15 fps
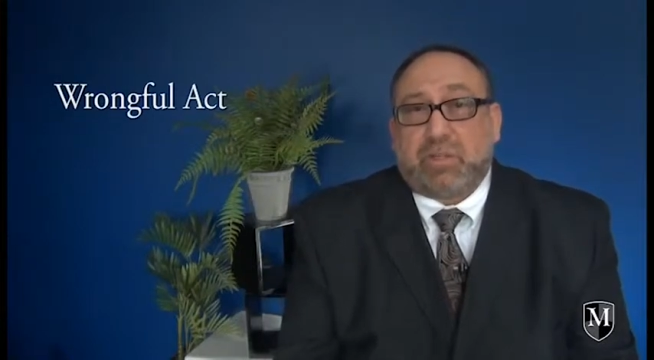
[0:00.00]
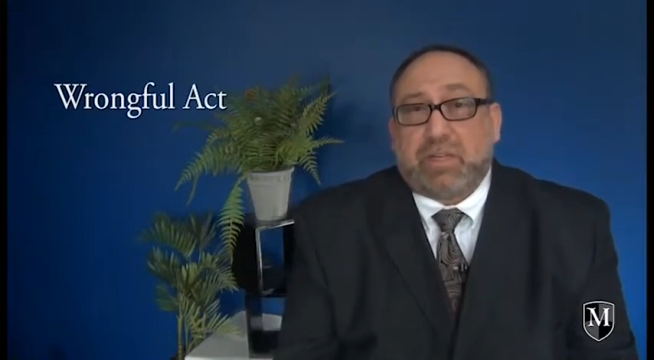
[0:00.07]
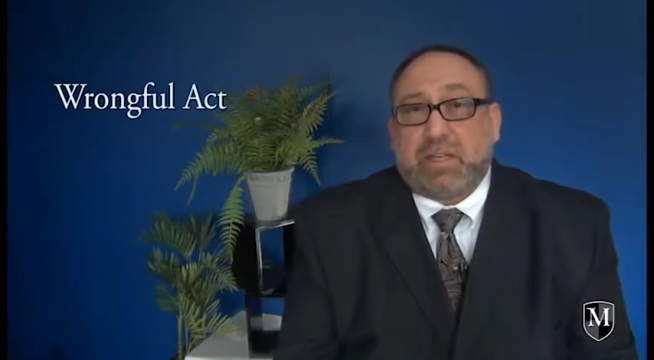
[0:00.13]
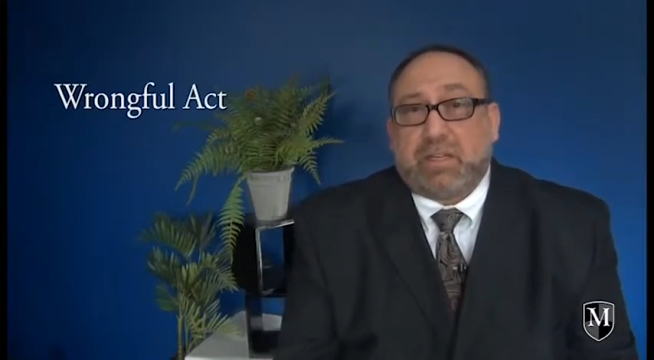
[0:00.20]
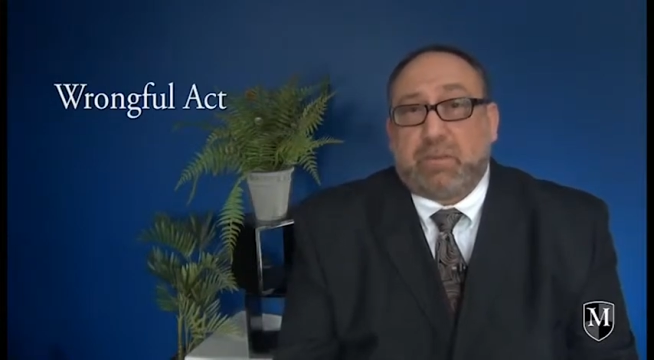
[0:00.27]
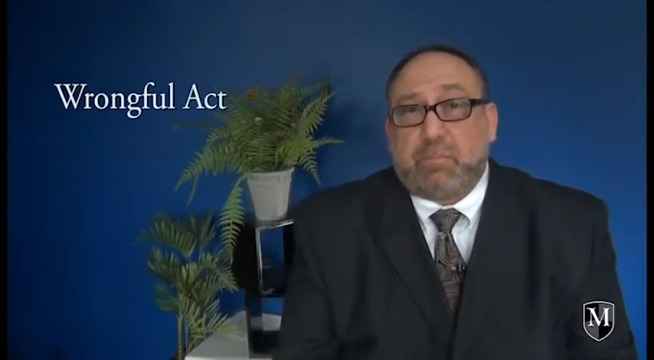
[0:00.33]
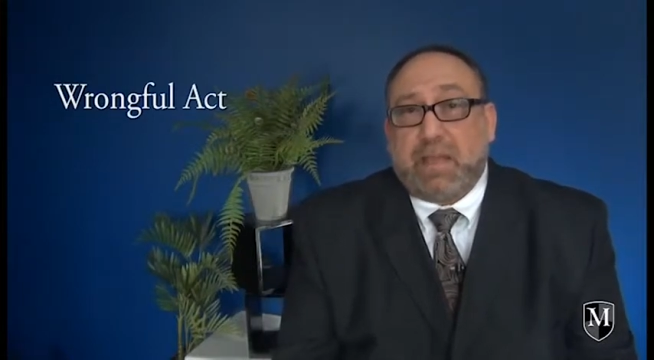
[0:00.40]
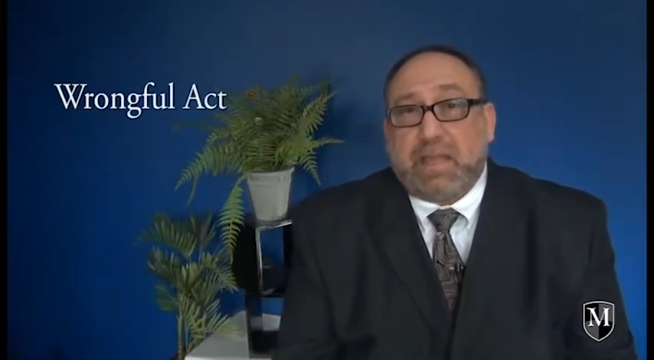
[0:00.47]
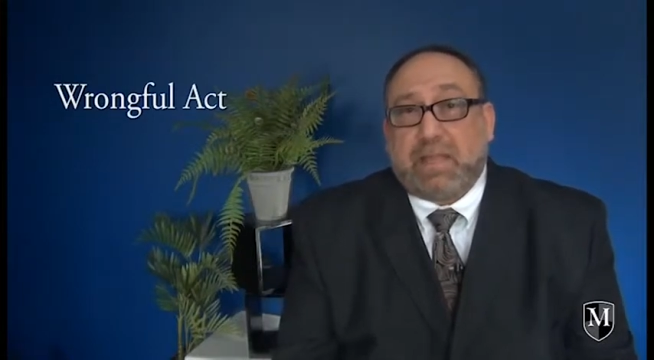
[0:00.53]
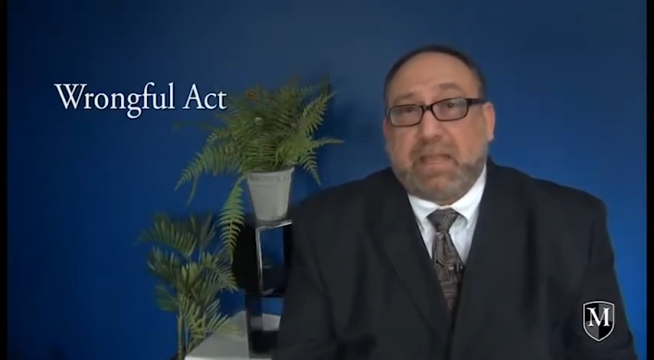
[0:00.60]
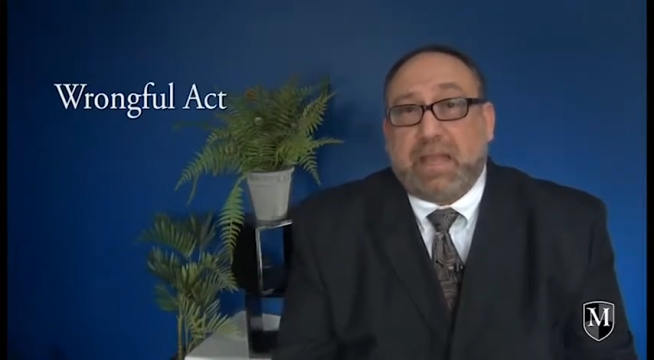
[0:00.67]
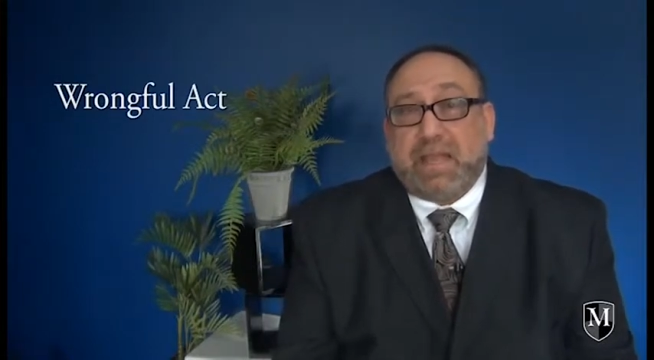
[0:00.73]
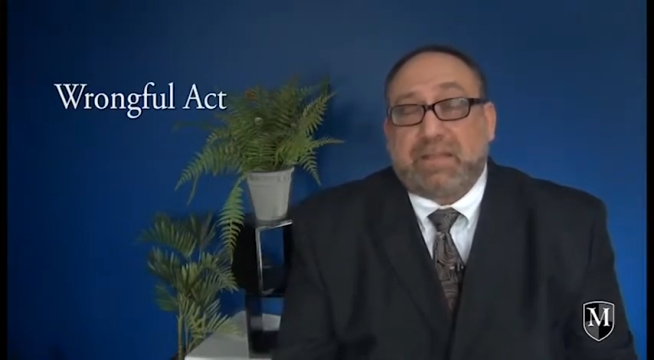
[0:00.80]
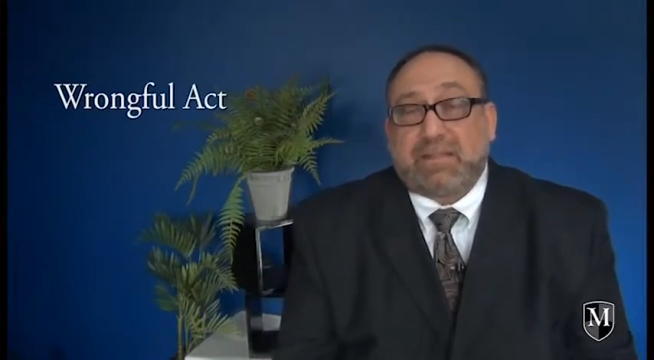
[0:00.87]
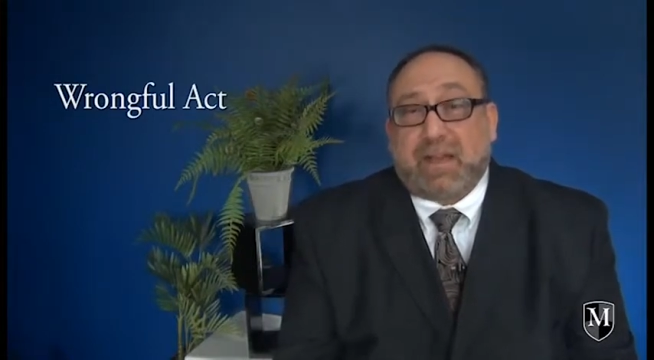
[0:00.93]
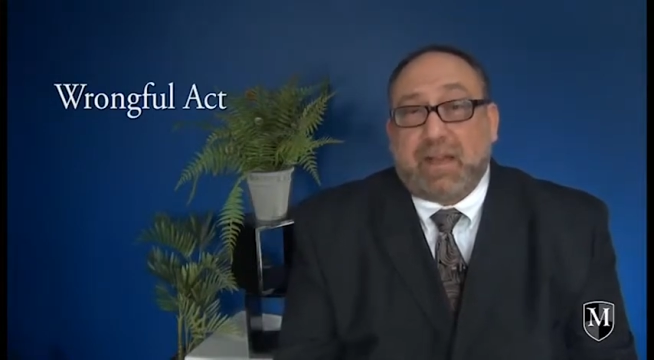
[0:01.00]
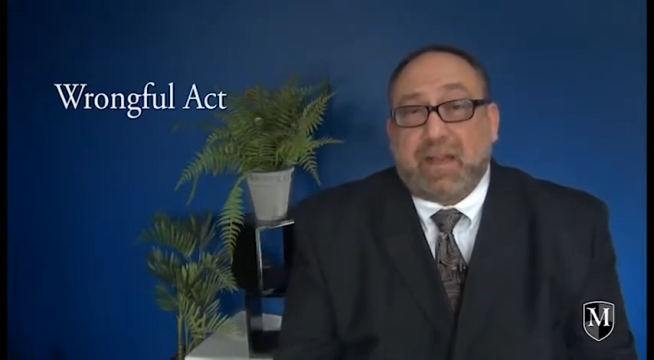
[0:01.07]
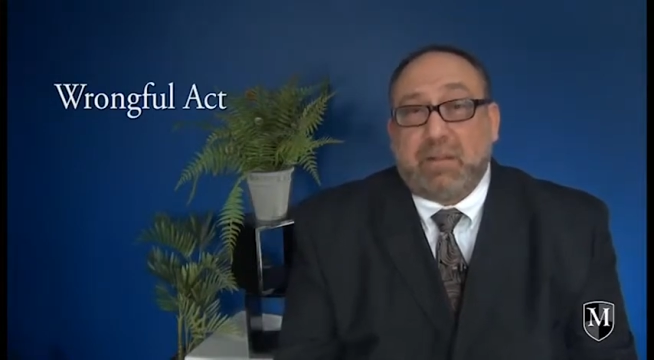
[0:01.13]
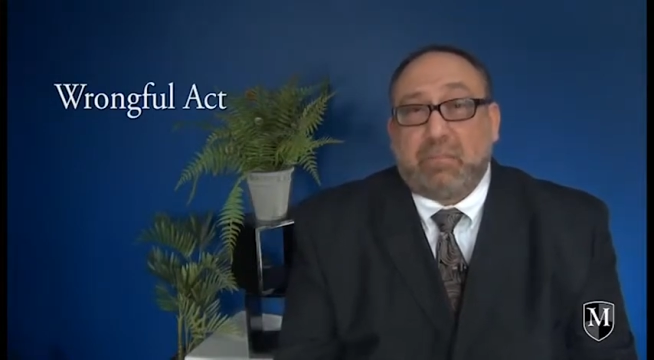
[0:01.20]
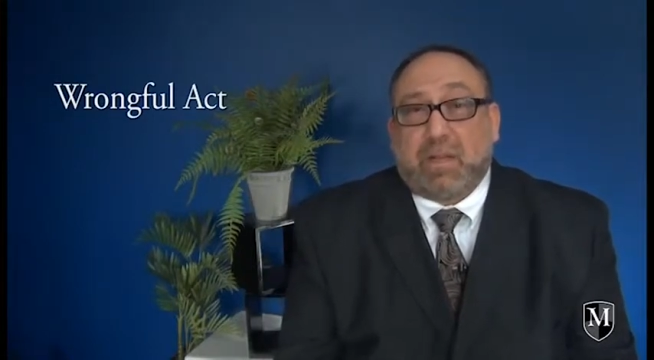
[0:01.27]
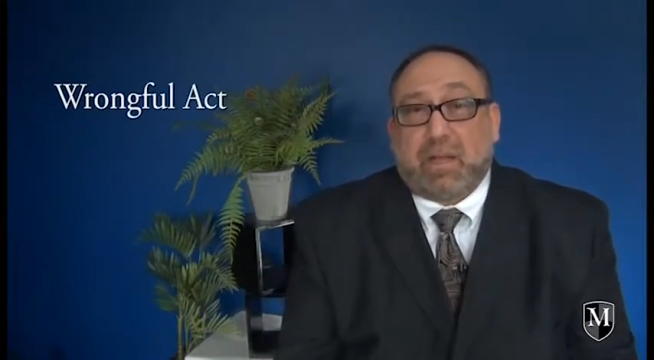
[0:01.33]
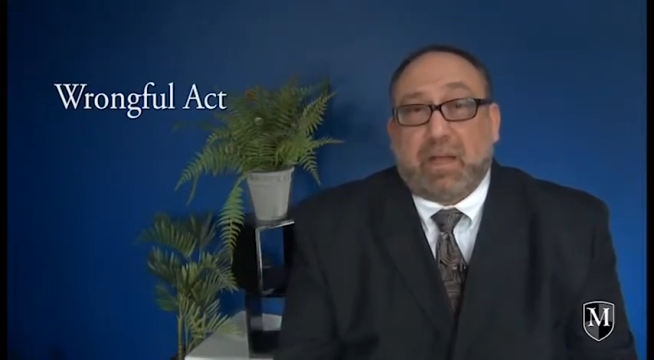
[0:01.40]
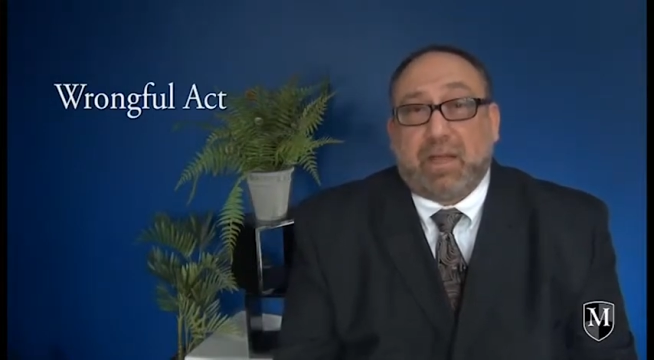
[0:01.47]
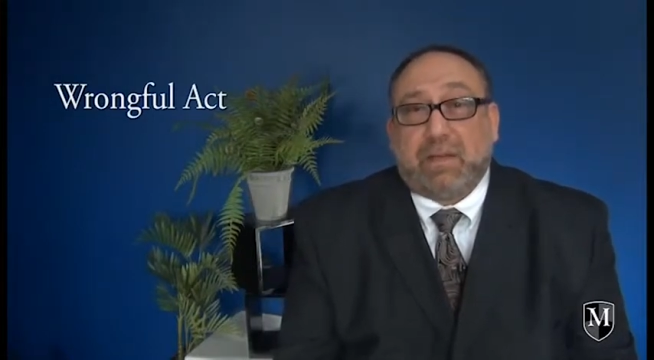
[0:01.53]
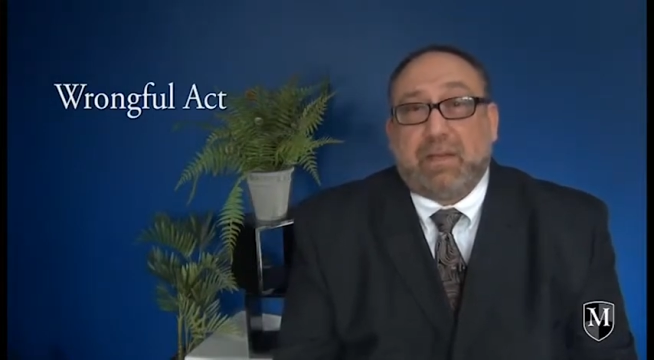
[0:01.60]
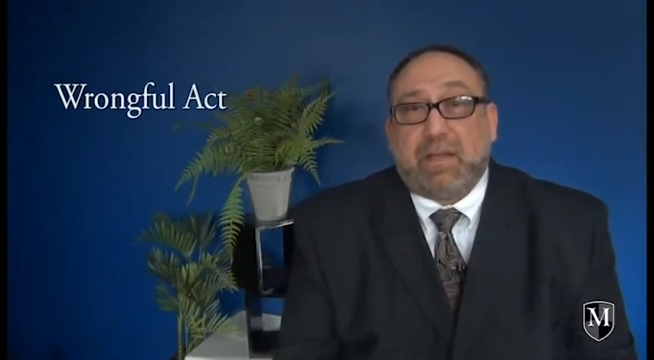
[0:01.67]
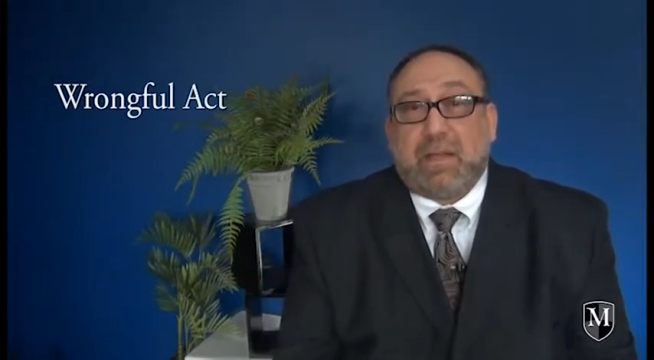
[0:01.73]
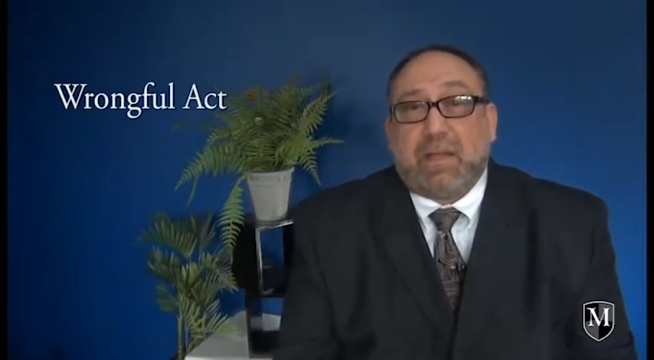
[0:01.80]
you need to make a timeline,